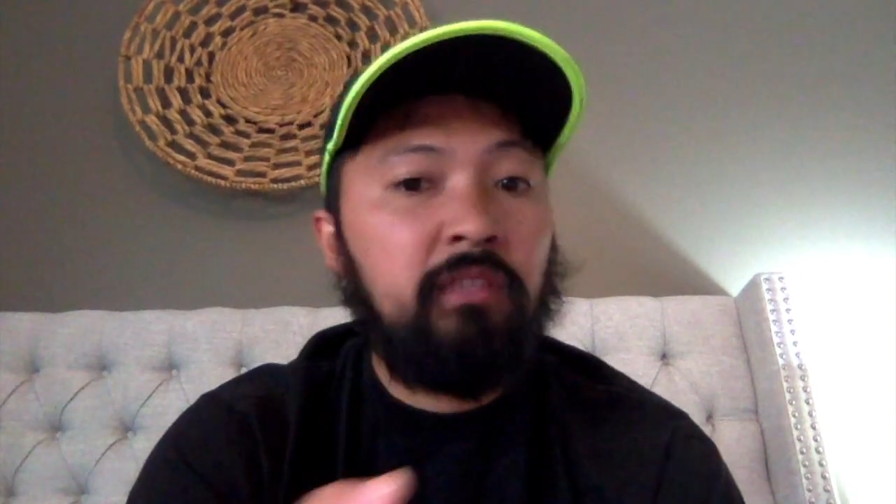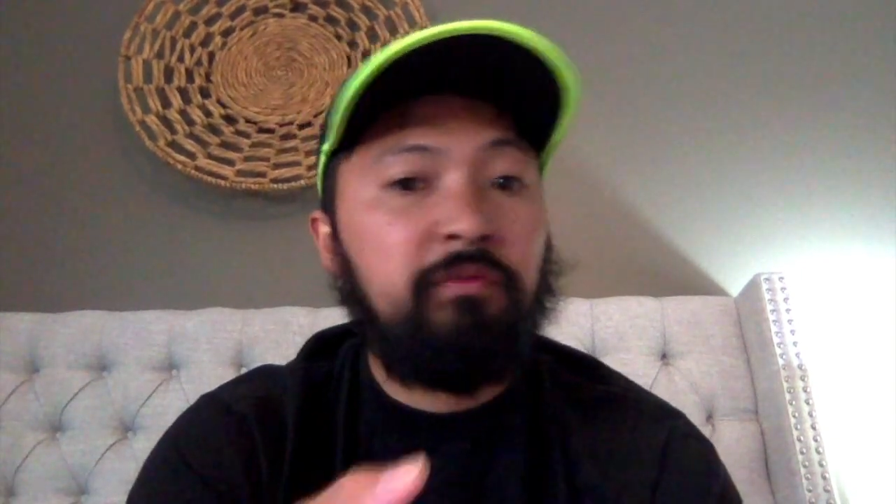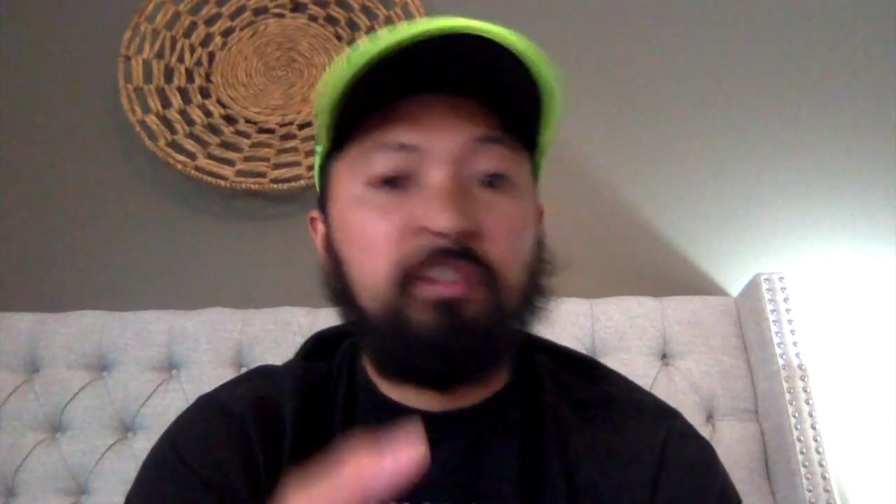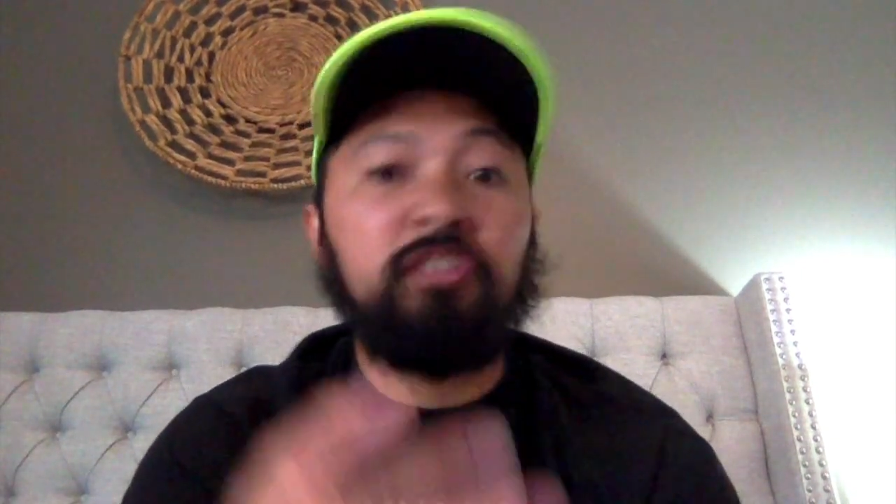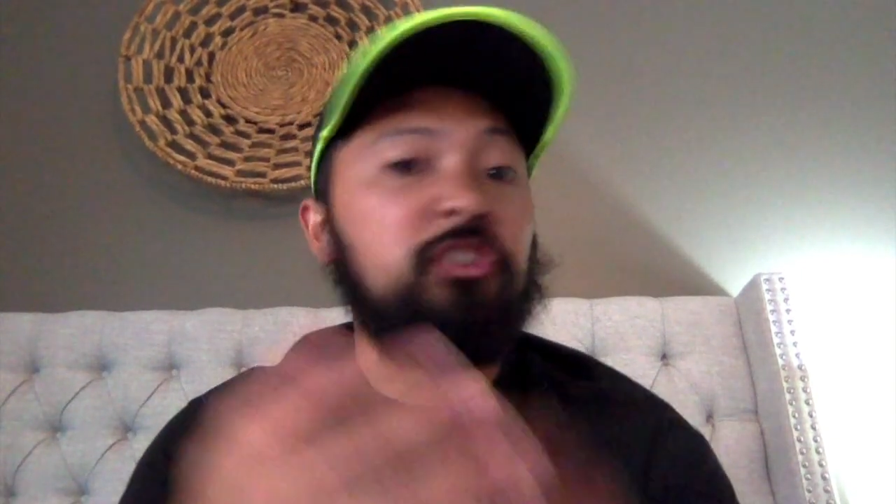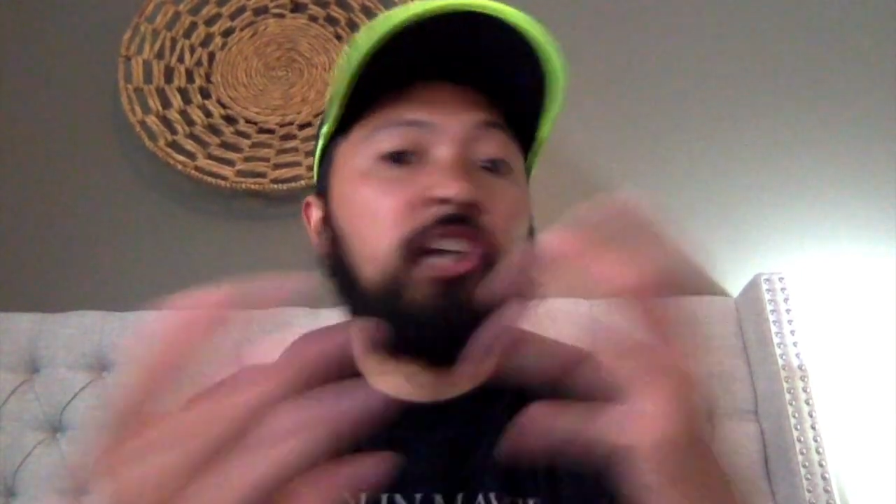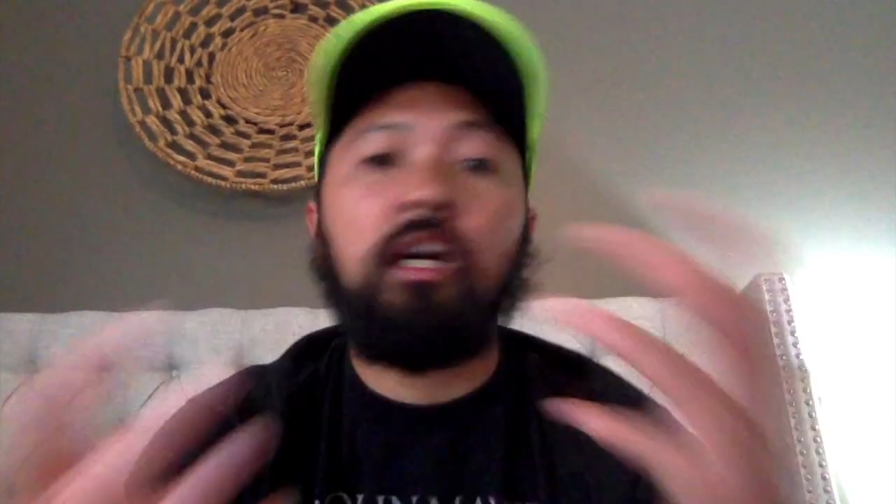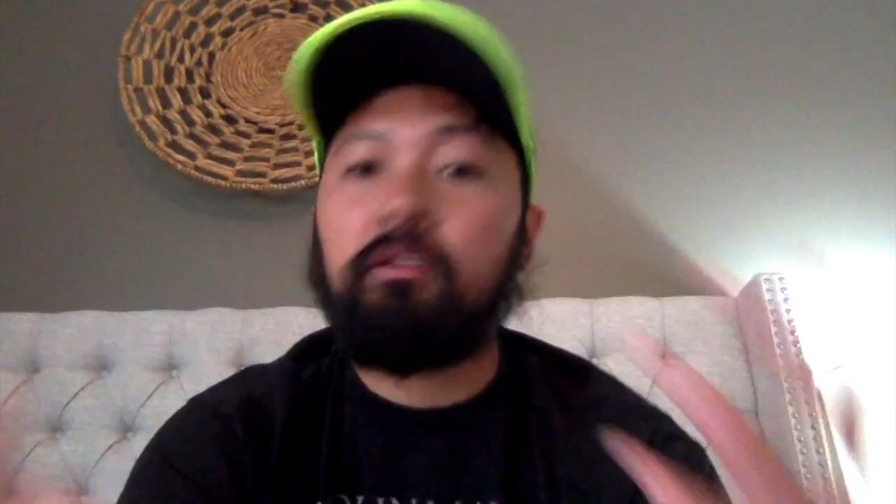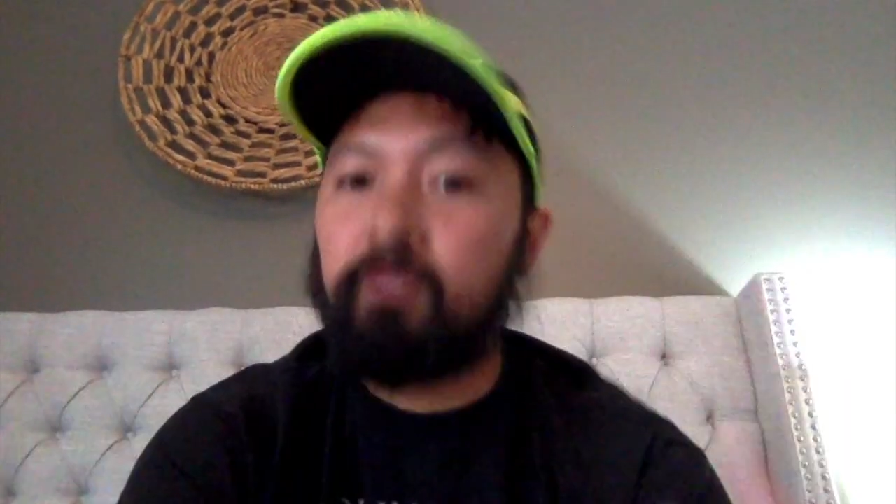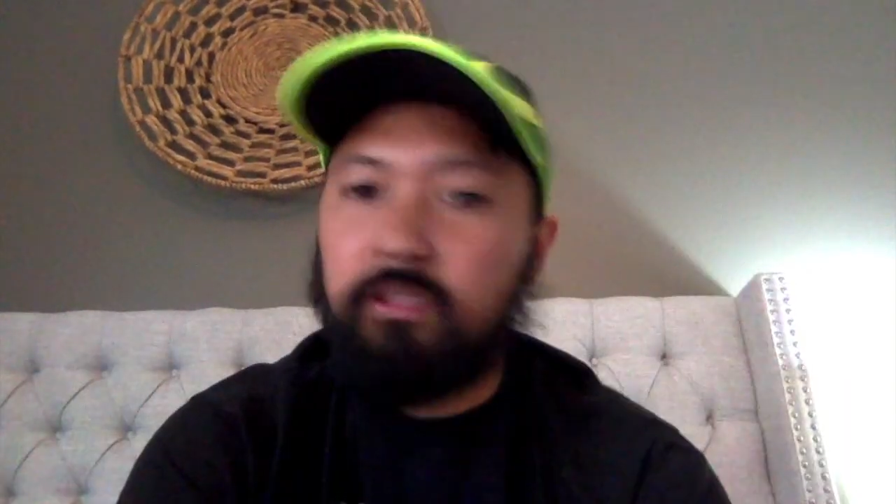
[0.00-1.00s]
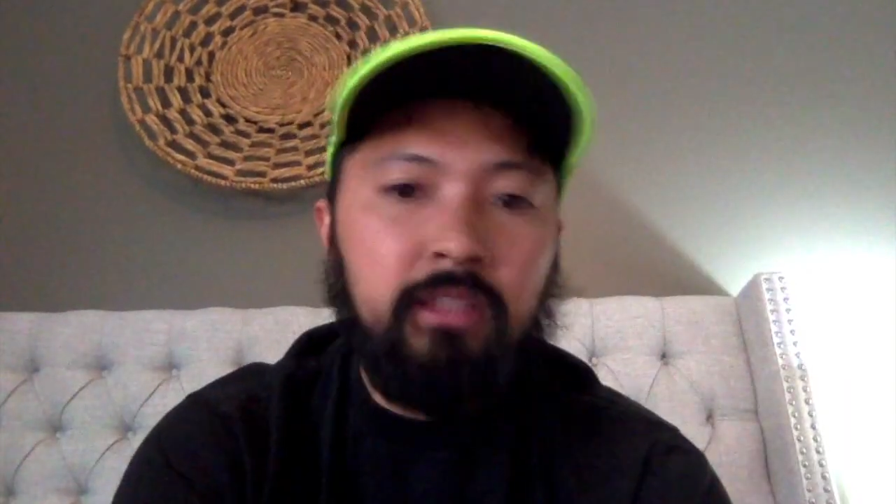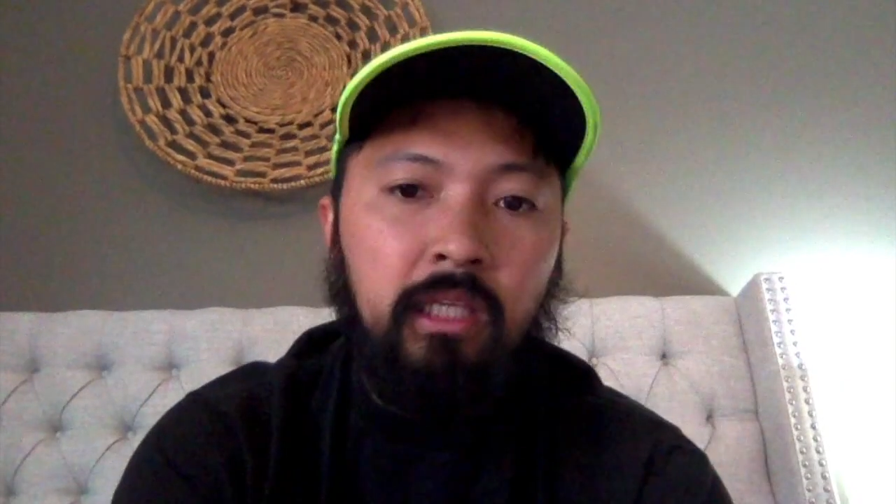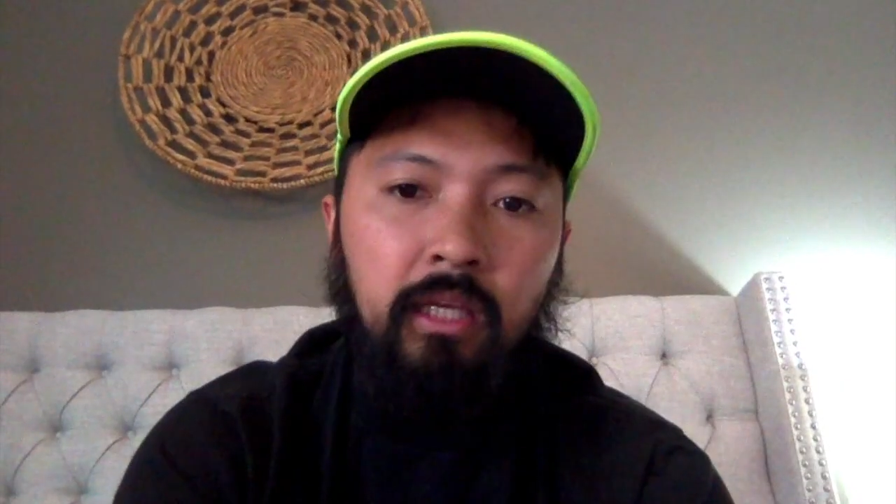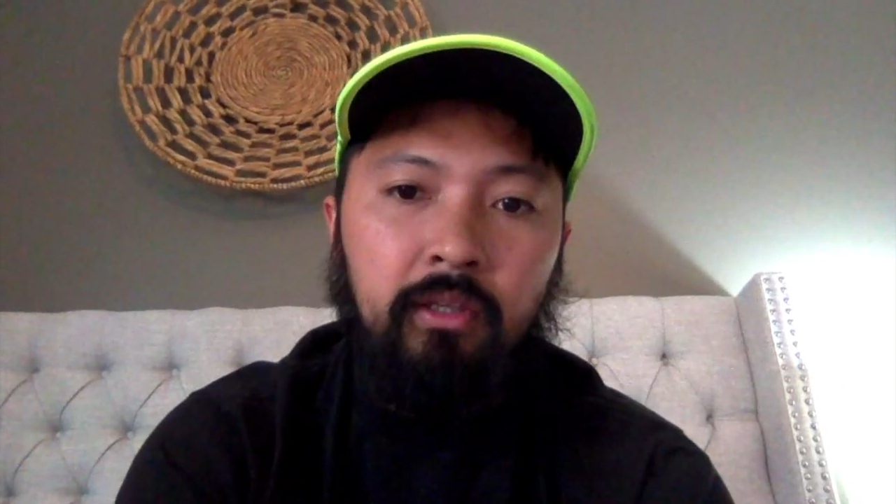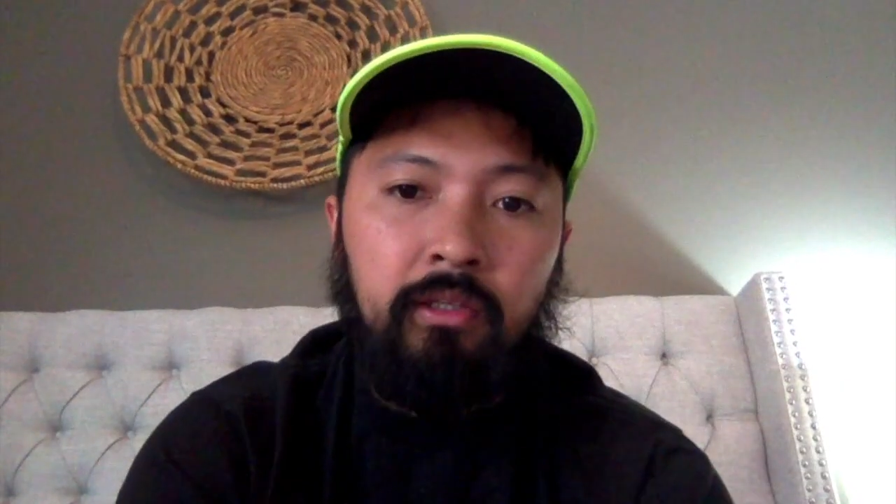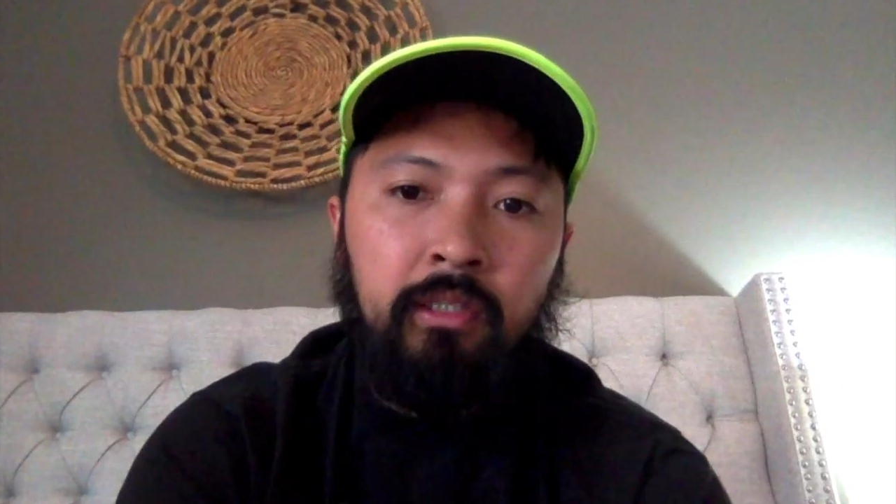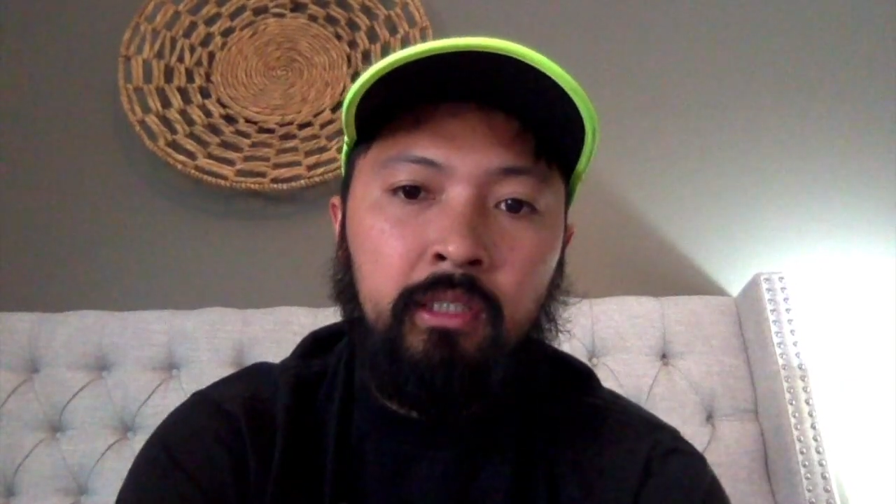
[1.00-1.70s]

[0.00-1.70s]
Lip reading: different genres together.